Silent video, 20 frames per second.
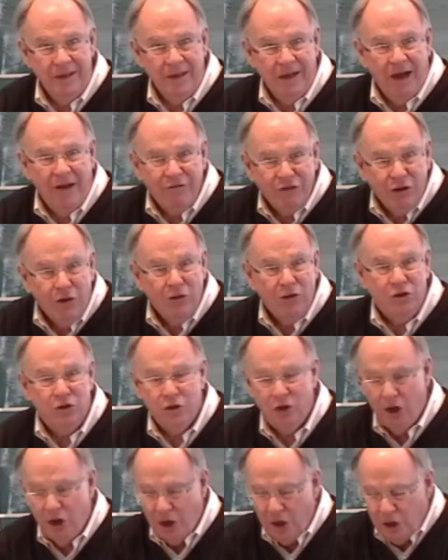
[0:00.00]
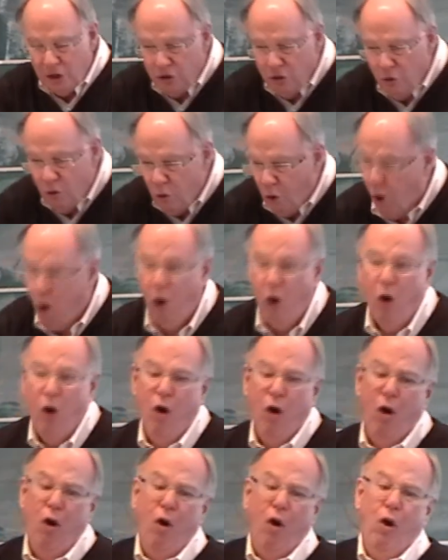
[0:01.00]
I've told you, you,
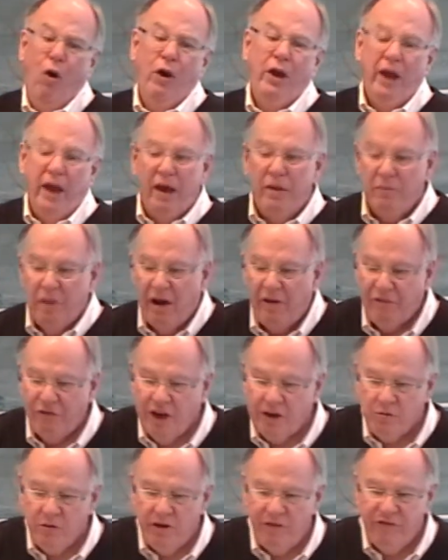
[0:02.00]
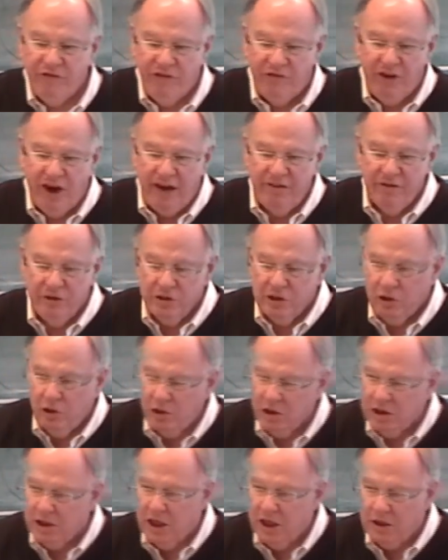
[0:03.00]
okay, my Frederick, five years
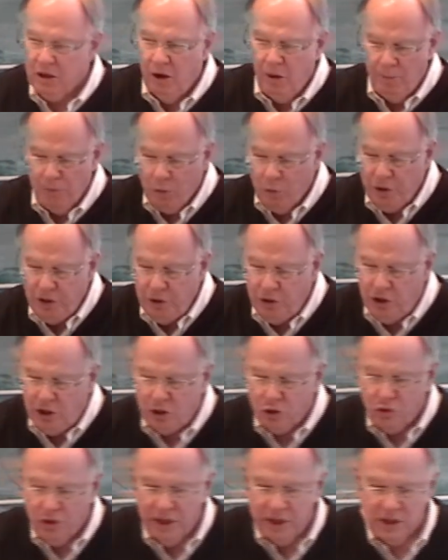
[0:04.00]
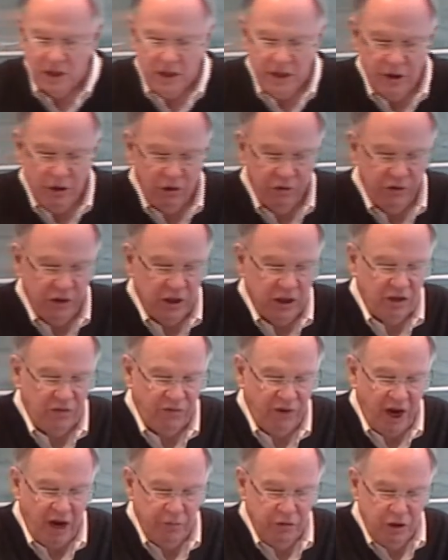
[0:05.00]
old, says, well, you just translate over to this
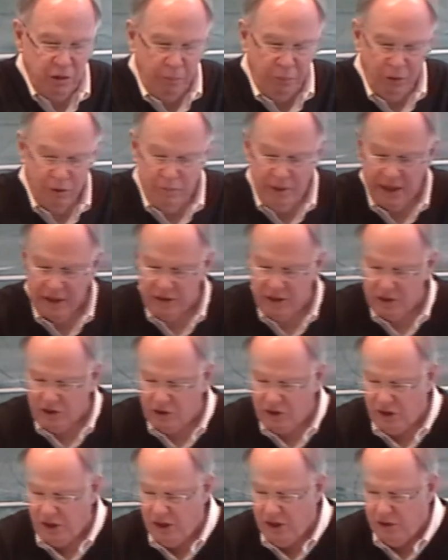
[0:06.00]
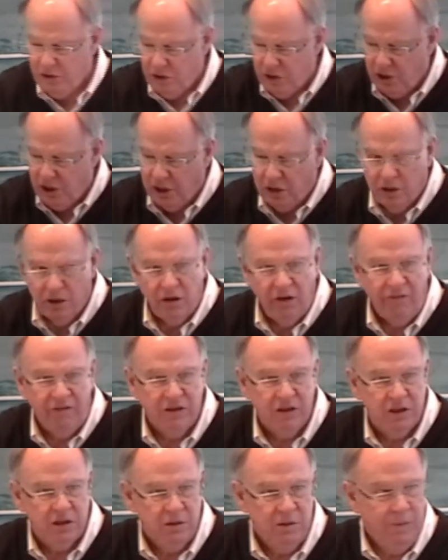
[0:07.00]
fiber, you pull back that thing here, you take the
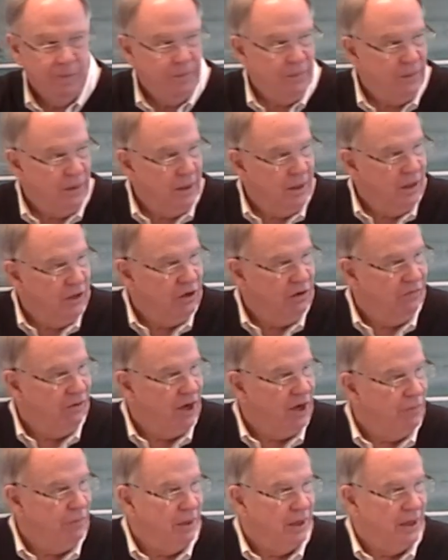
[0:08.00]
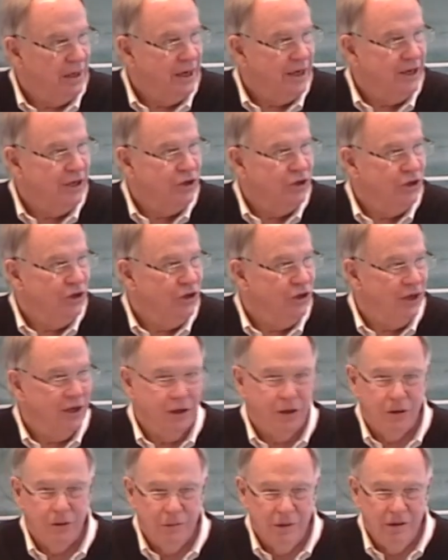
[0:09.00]
difference and divide by h, and you get
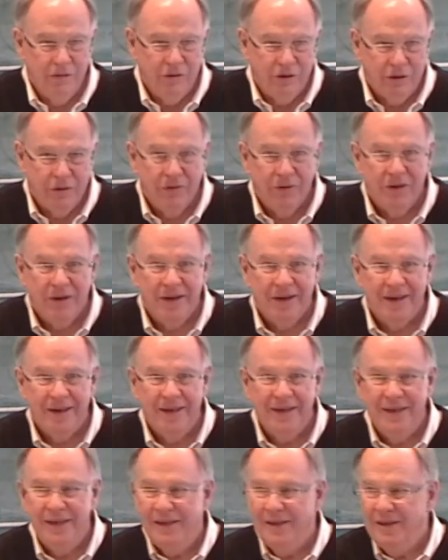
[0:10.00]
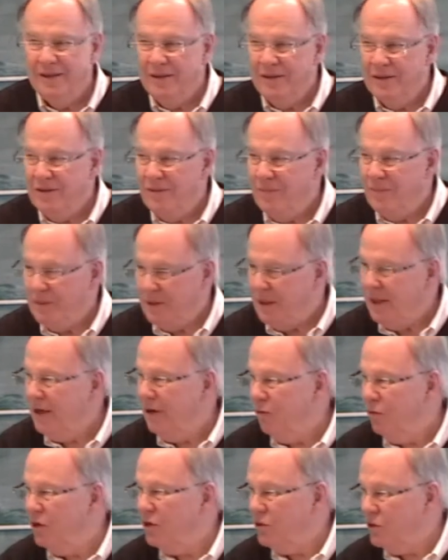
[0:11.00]
a derivative. Yeah,
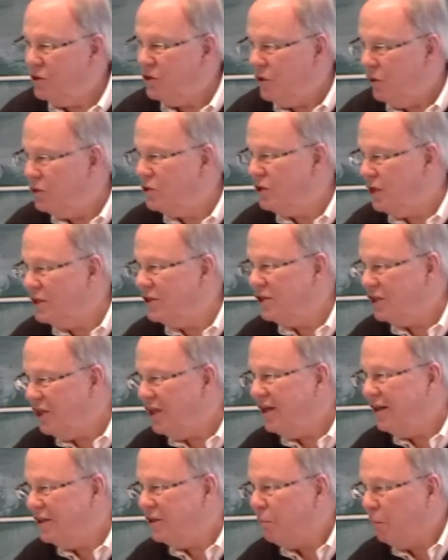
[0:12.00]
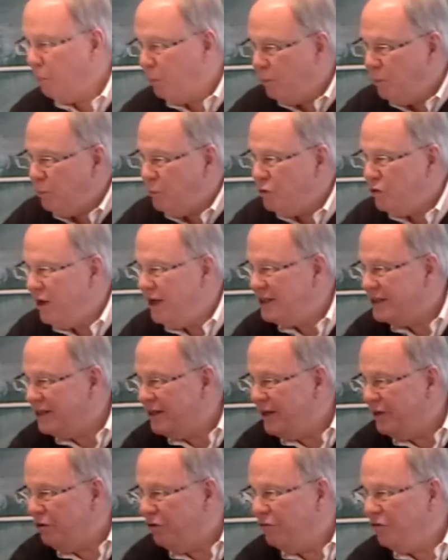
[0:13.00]
well, there's no such thing as
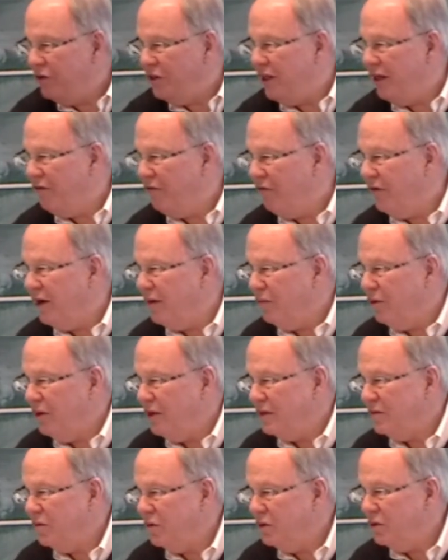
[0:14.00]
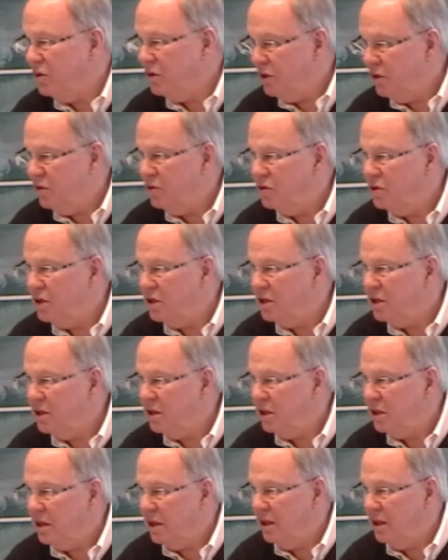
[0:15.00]
translate over to that fiber. No such thing.